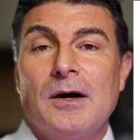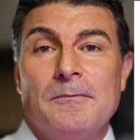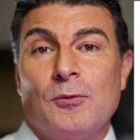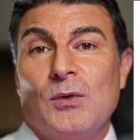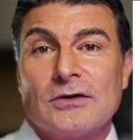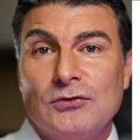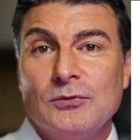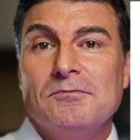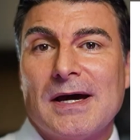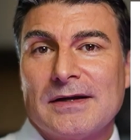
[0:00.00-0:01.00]
We can do
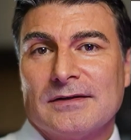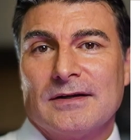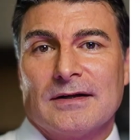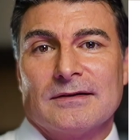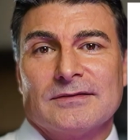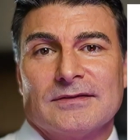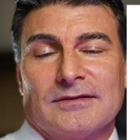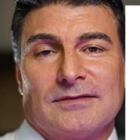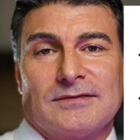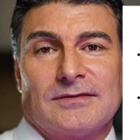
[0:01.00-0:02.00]

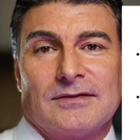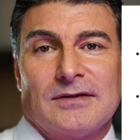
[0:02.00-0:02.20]
meta-analysis.